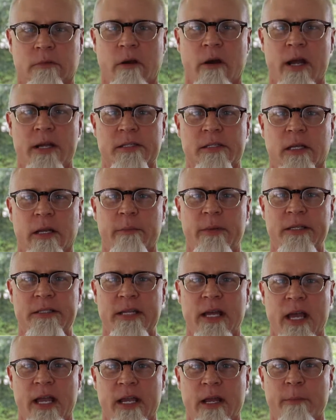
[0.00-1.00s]
Alright, so let me
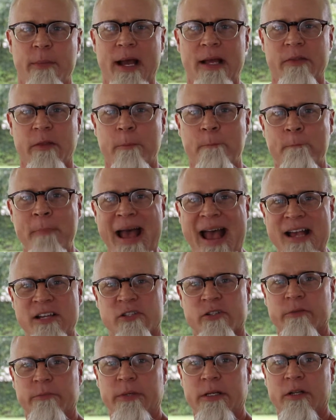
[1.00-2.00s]
tell you about the
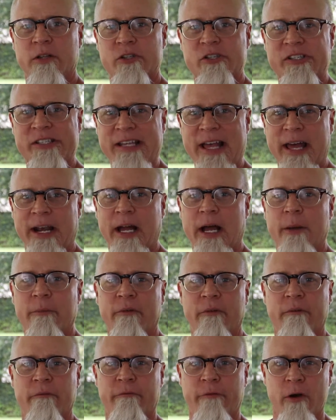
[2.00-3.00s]
Masterbuilt setup.
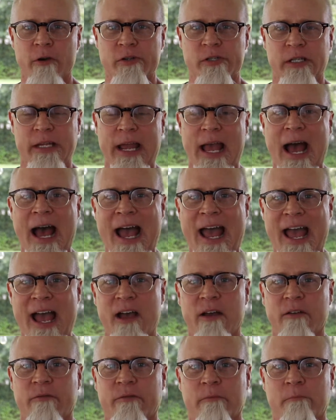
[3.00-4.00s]
Firstly, I
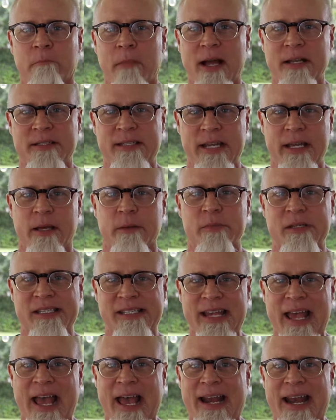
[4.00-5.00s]
have my temp
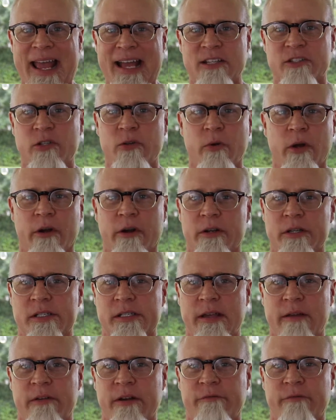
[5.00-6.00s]
set at two hundred
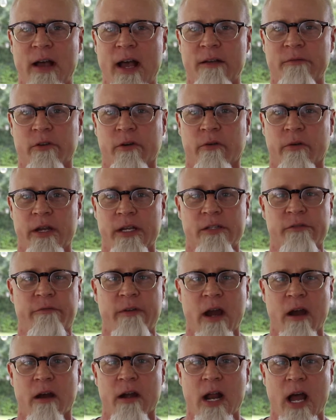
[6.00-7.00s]
seventy-five degrees
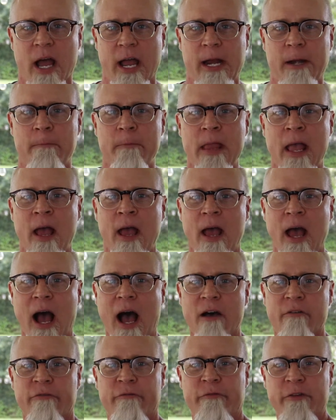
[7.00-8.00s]
Fahrenheit.
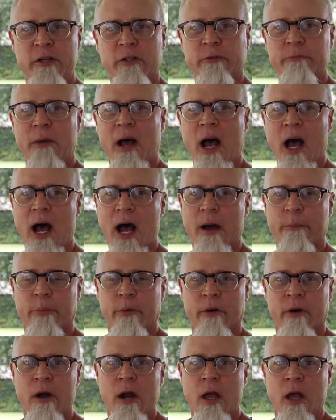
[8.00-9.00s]
I filled my
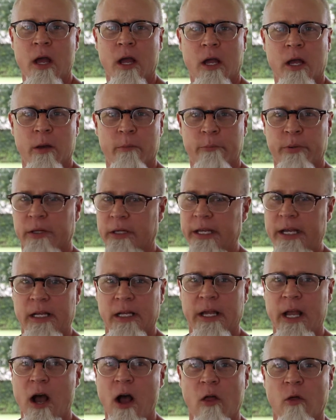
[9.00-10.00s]
hopper
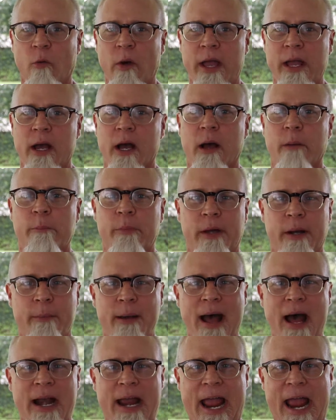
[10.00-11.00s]
completely all the way up, but
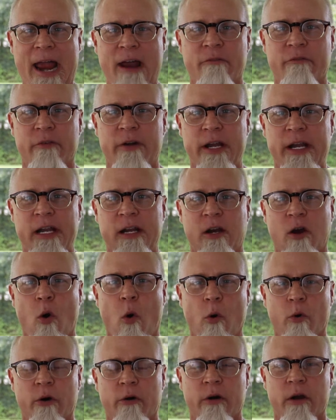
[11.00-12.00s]
about every
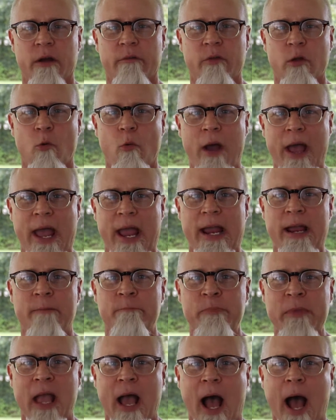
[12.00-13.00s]
quarter of the way,
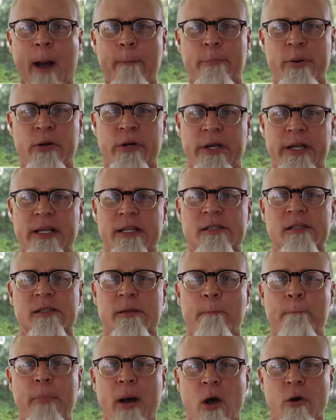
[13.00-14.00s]
I put in
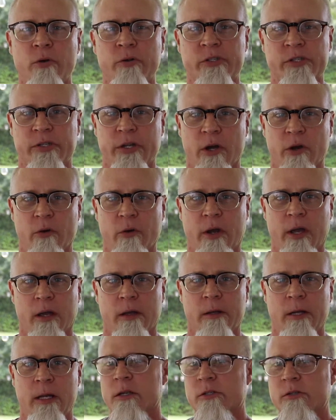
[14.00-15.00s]
some post oak.
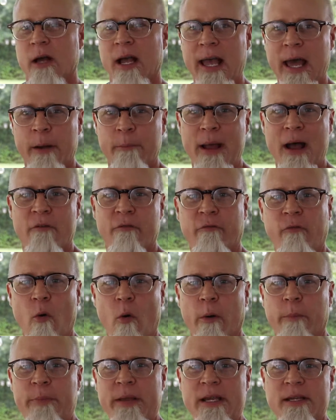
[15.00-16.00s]
So I got about
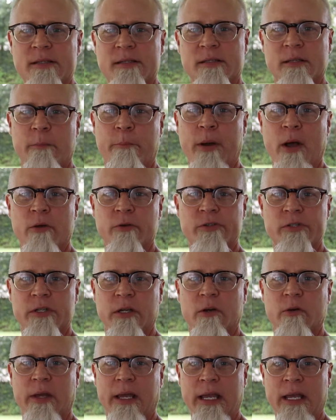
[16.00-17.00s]
four pieces of post
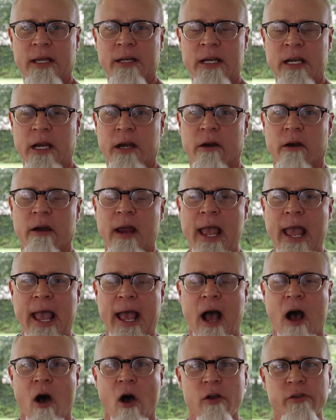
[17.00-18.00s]
oak in here.
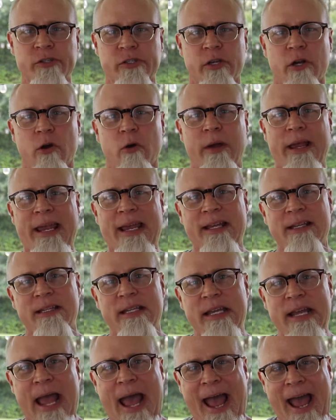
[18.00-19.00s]
Also, in
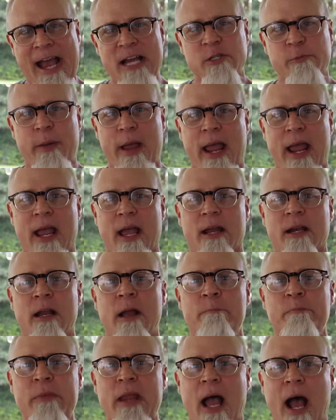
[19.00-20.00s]
the ash pan,
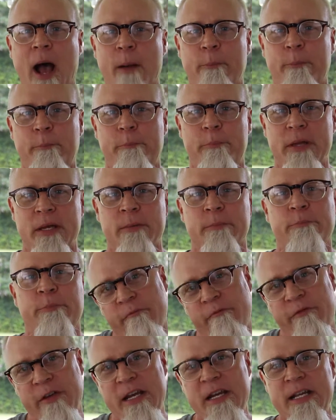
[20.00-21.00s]
I've been
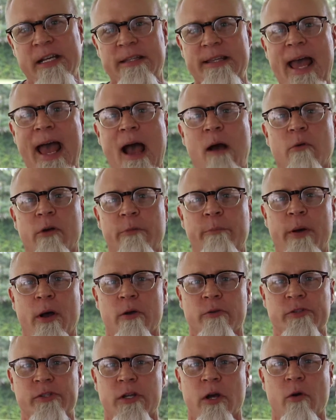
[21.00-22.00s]
feeding that with
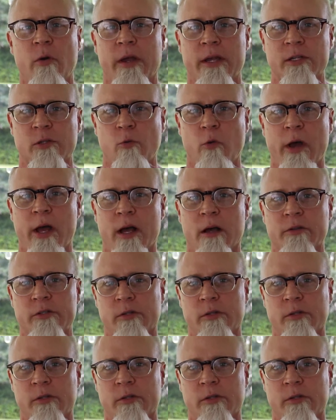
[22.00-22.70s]
post oak as well.